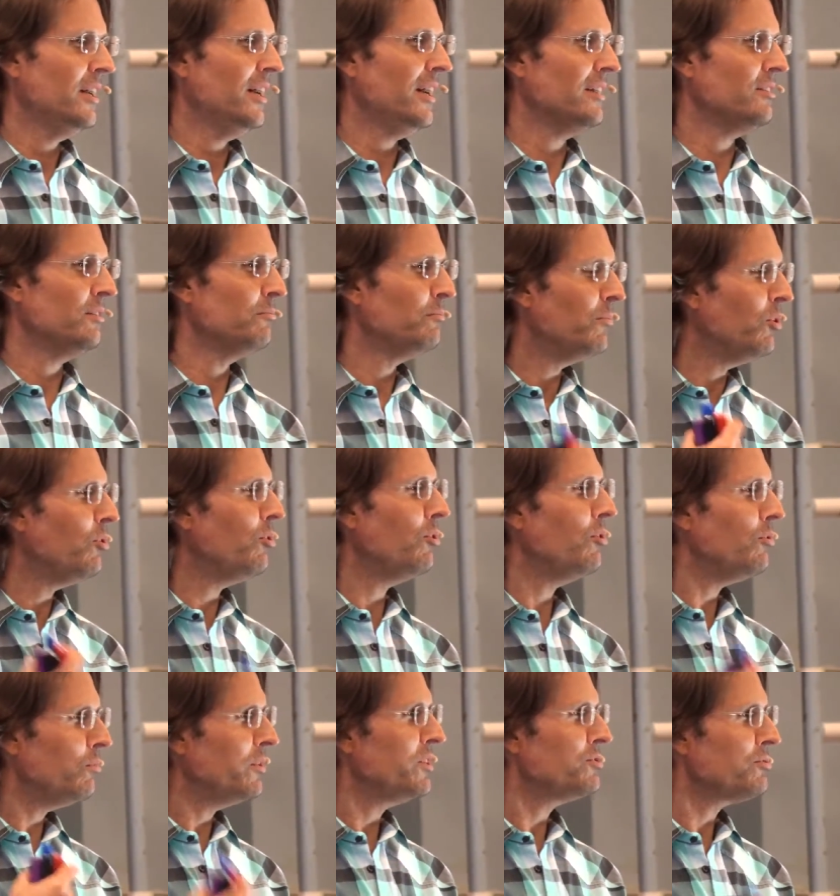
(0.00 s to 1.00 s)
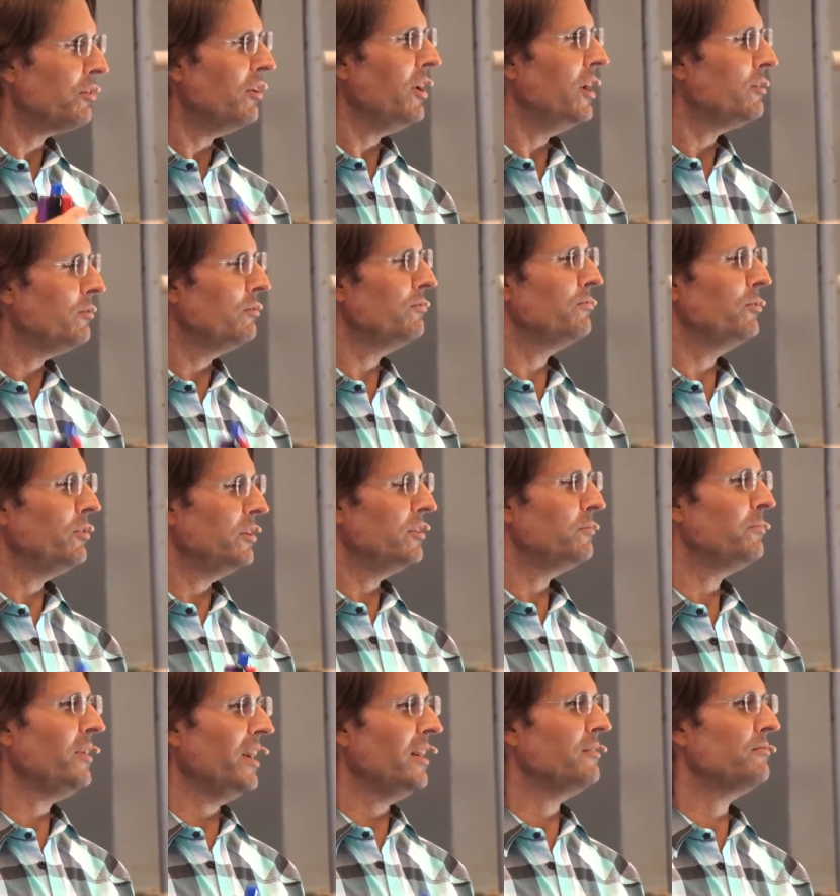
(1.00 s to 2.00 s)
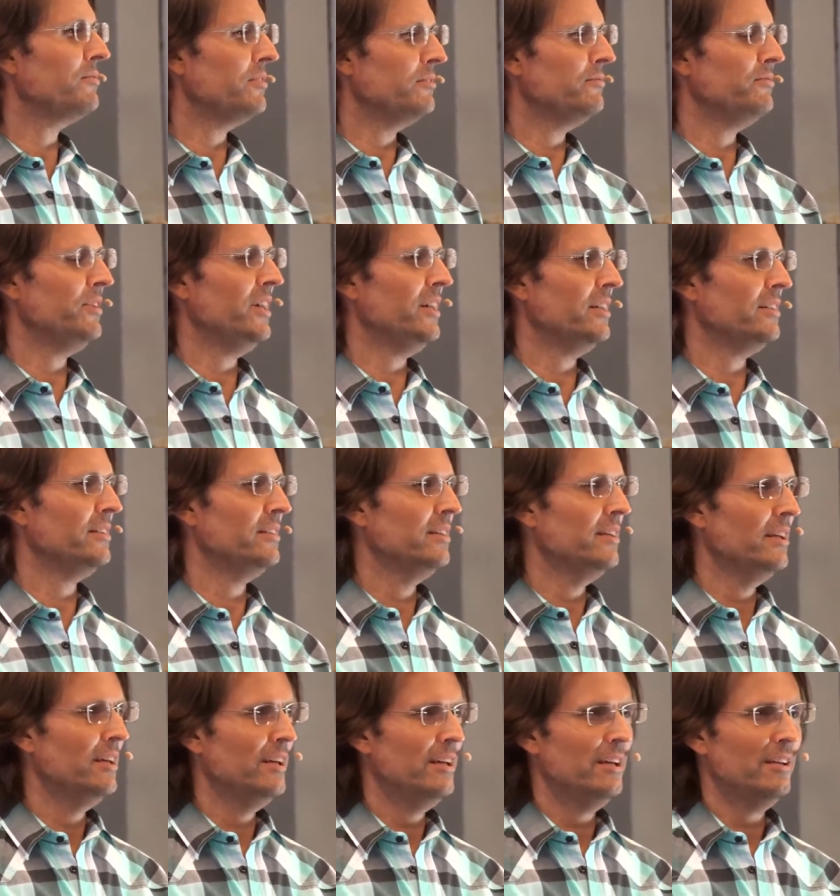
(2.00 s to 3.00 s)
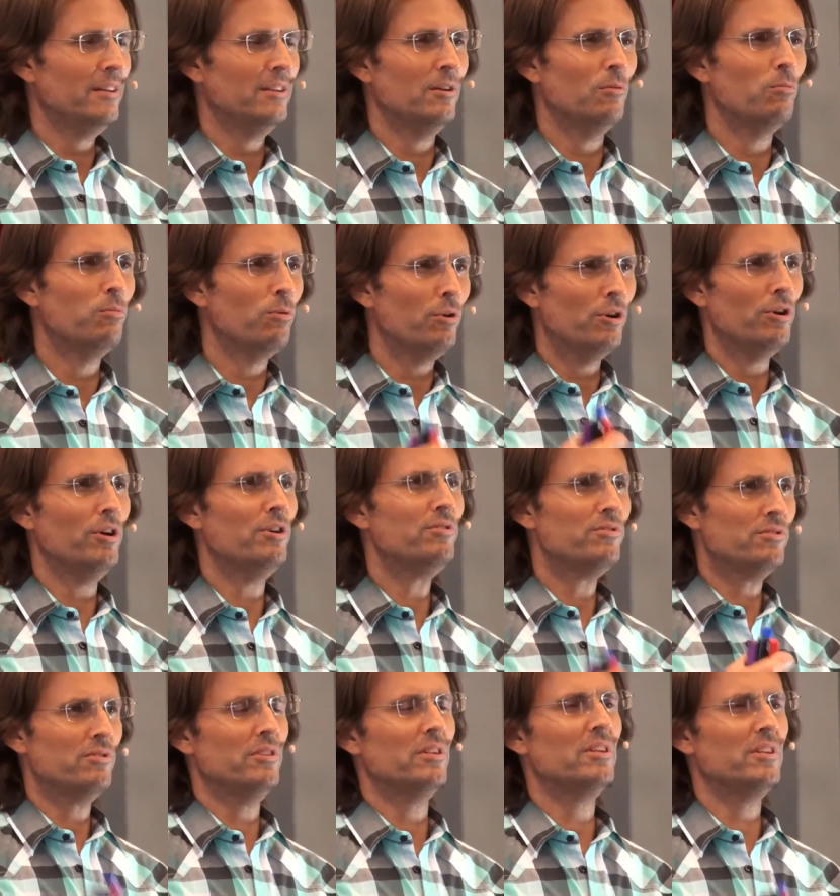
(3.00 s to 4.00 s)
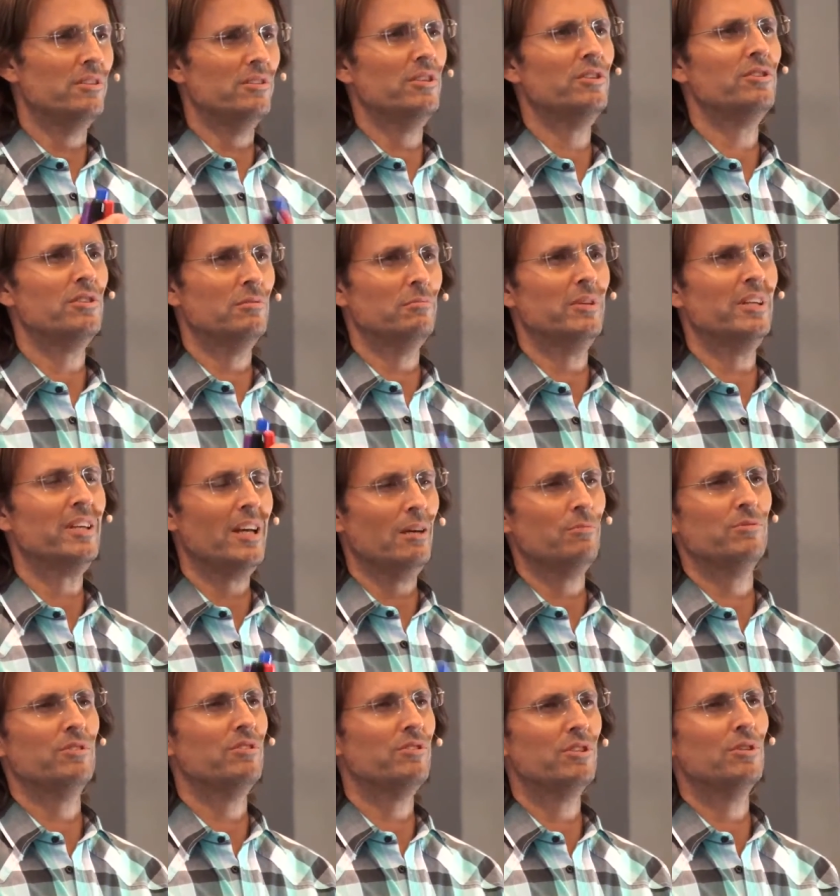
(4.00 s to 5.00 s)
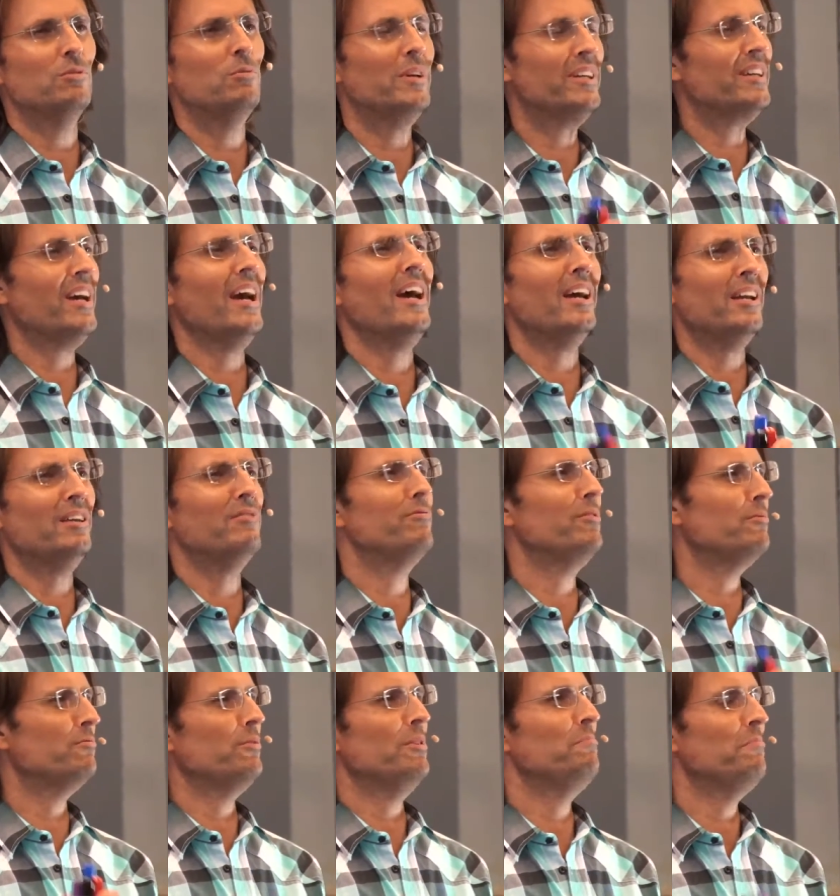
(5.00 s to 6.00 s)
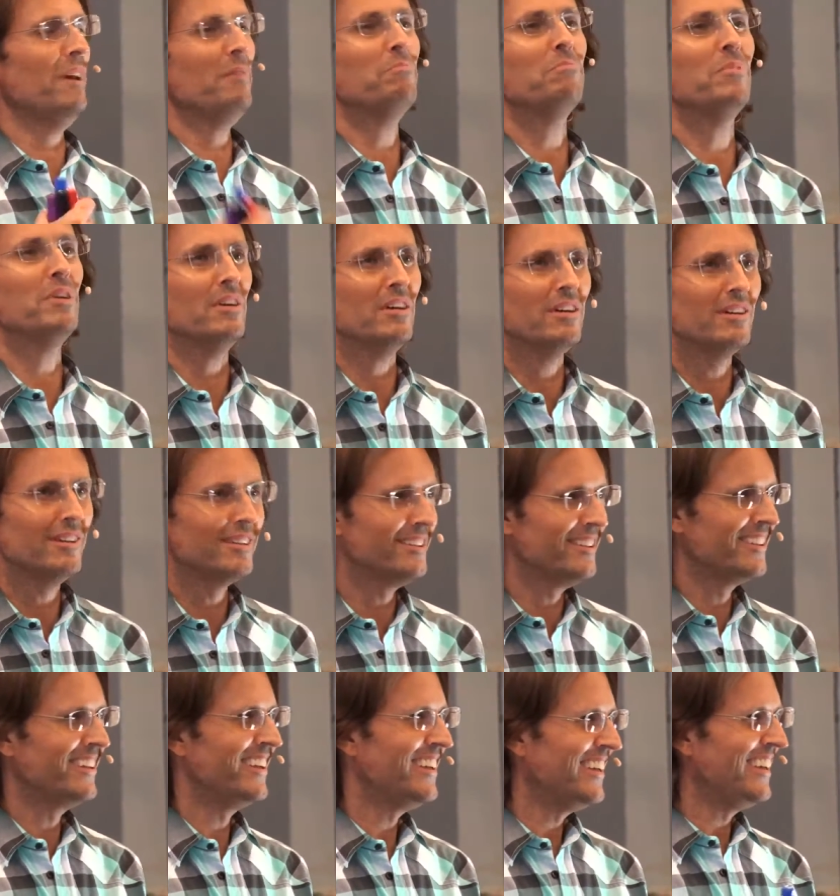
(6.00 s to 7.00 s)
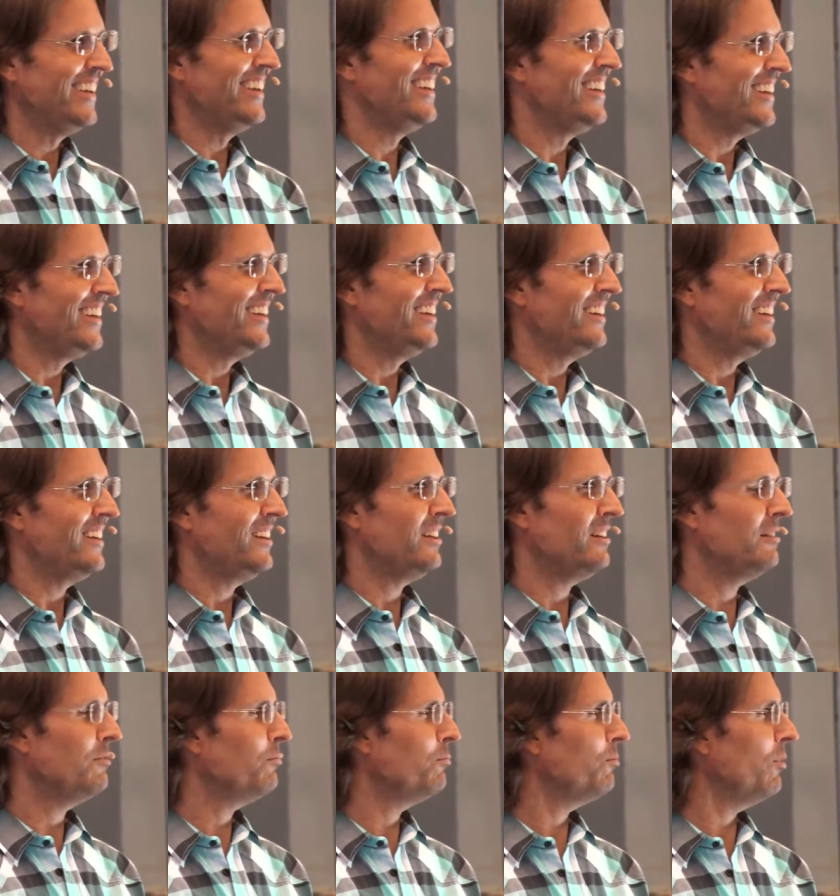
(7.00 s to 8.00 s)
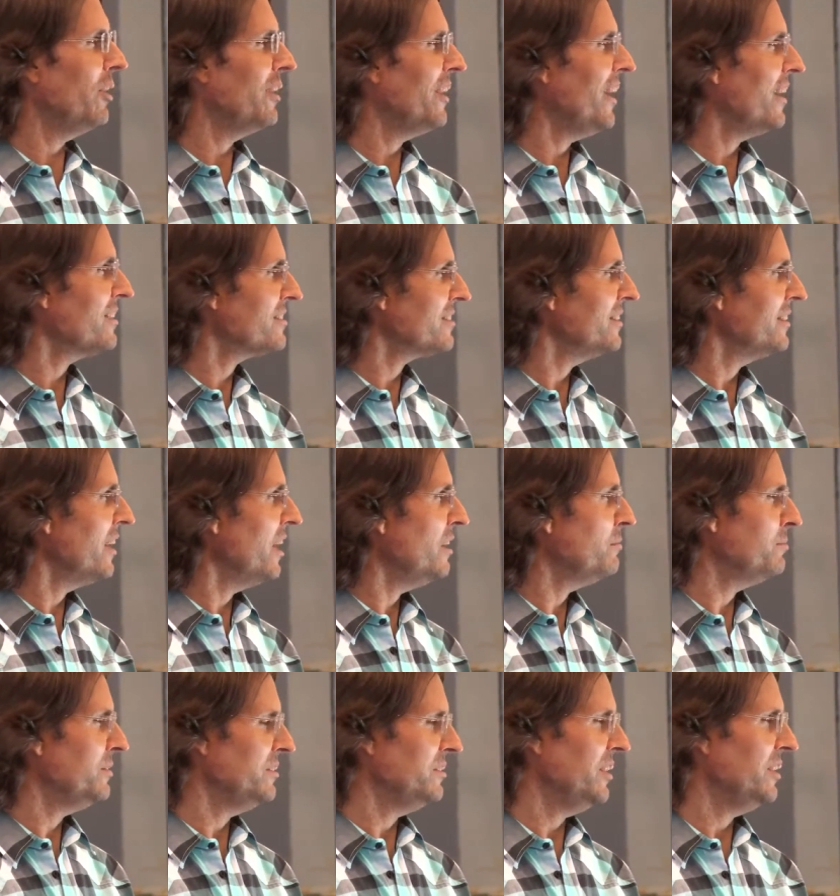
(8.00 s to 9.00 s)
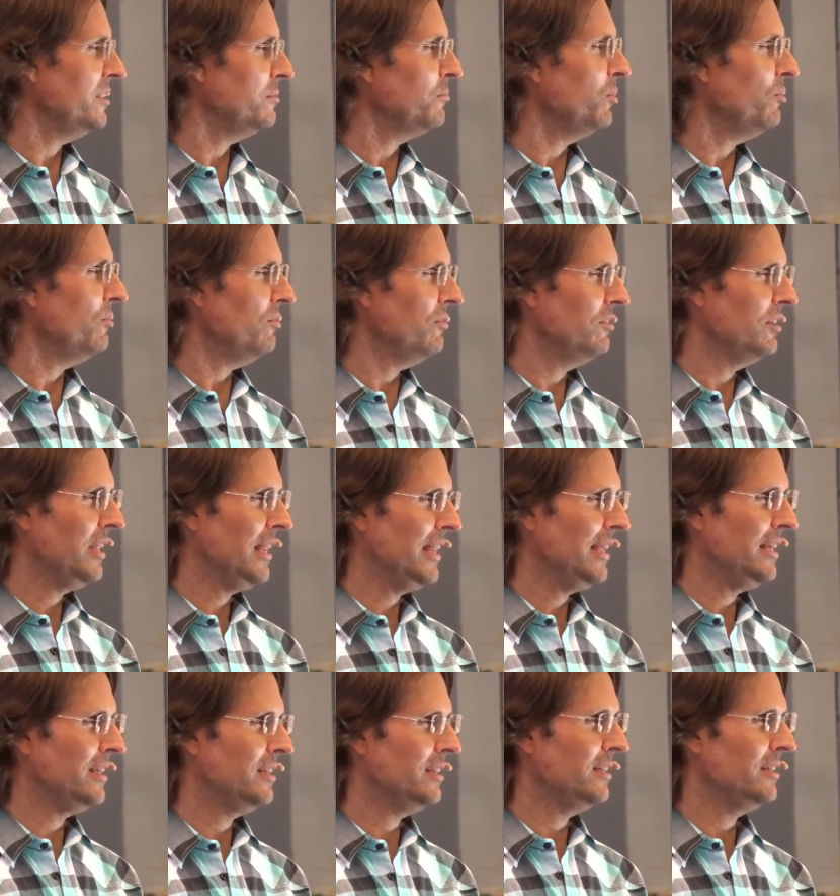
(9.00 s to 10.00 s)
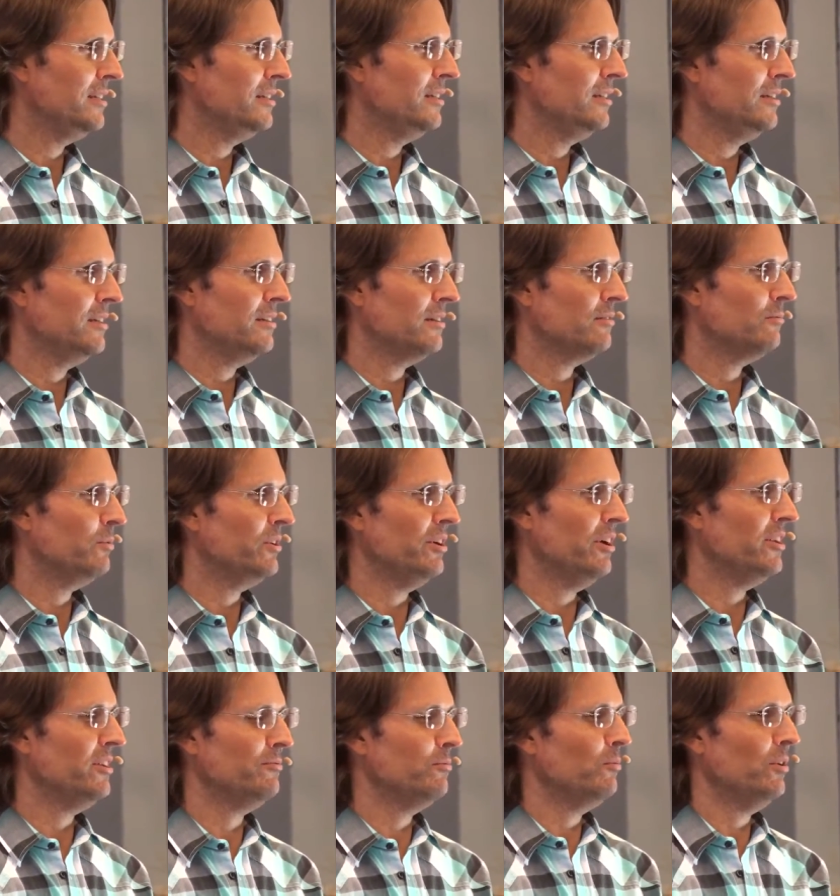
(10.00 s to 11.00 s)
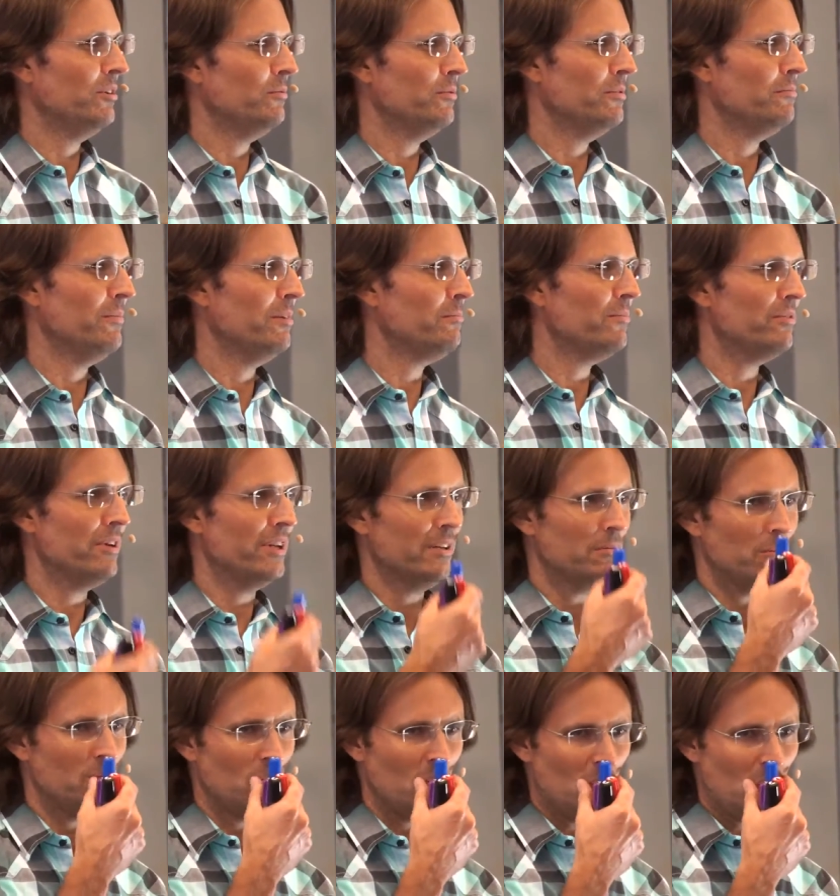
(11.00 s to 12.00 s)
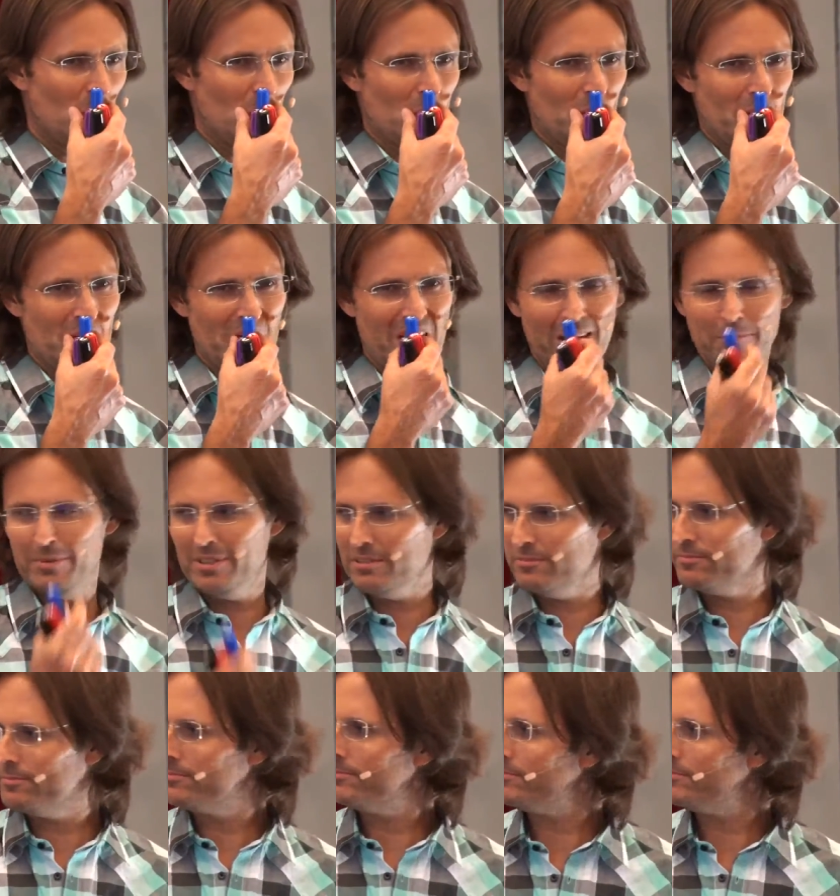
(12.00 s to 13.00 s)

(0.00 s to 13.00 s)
And the more we try to avoid the painful effect, the worse the condition becomes until we can't even remember what actually happened anymore. We don't even want to remember anymore what happened.